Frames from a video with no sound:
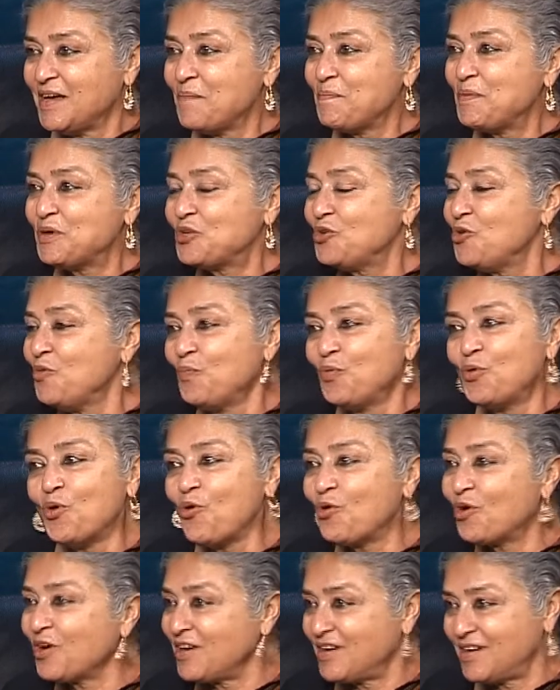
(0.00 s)
But you
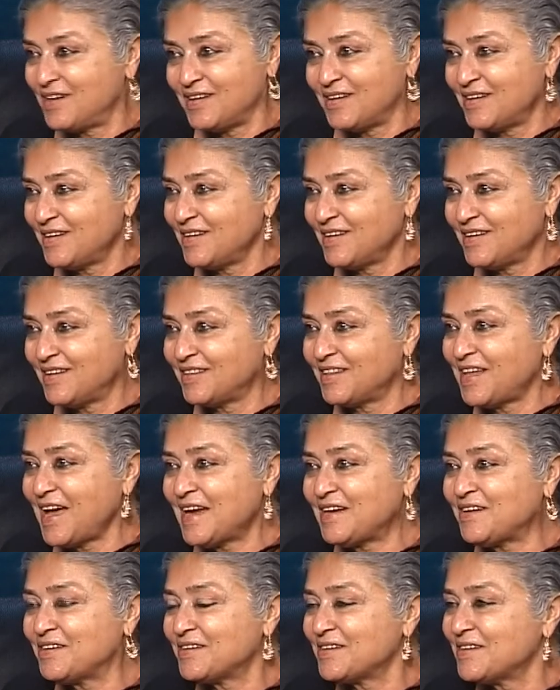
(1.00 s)
broke
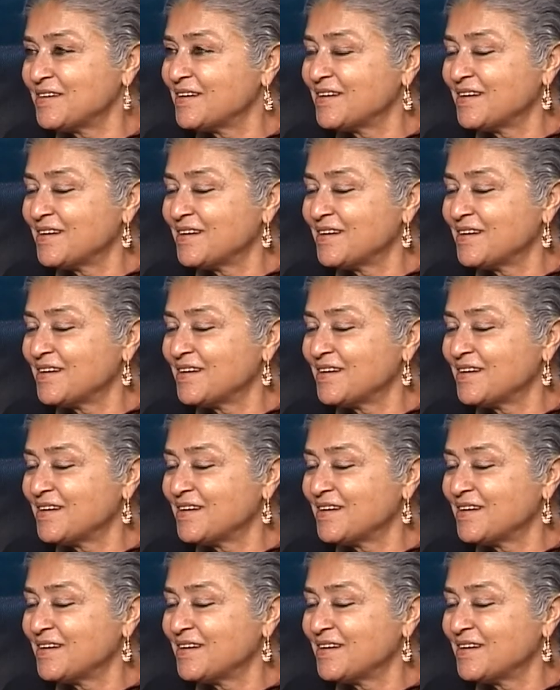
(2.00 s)
that